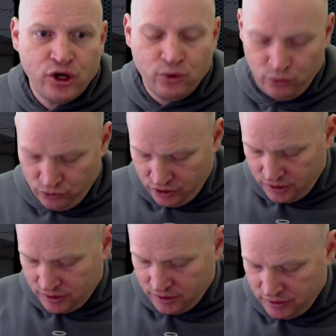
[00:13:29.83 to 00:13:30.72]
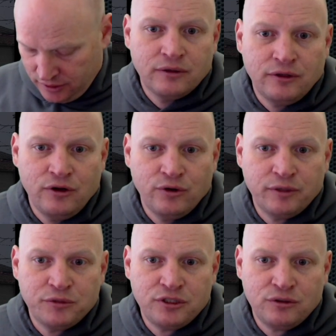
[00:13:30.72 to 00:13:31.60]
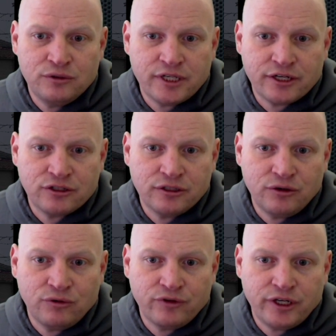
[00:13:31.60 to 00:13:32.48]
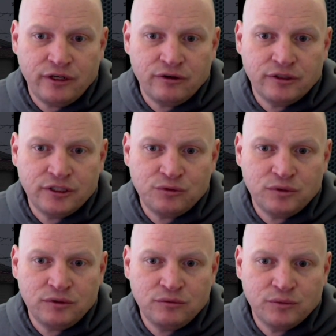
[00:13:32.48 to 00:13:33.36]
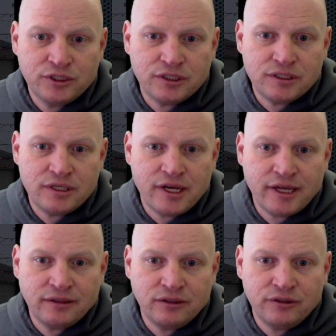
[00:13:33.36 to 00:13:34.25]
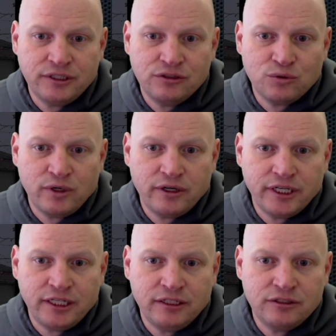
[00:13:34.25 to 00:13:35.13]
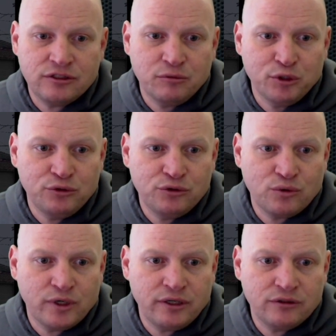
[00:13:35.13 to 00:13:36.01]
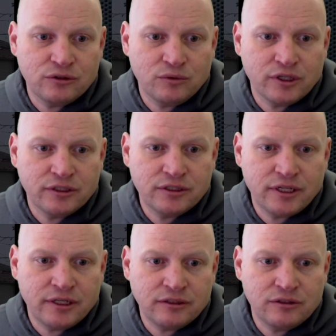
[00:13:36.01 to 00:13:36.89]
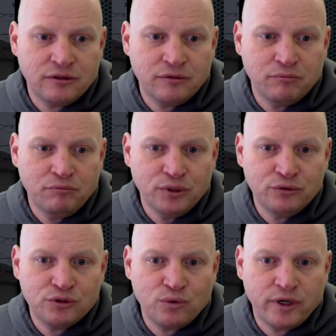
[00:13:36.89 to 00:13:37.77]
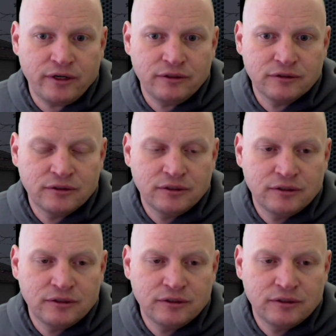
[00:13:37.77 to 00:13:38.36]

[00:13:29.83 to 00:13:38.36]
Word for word: nodes. The node MCU is actually over here on this one, which is not the green square again, it's the blue square, so we're going to set it to blue square.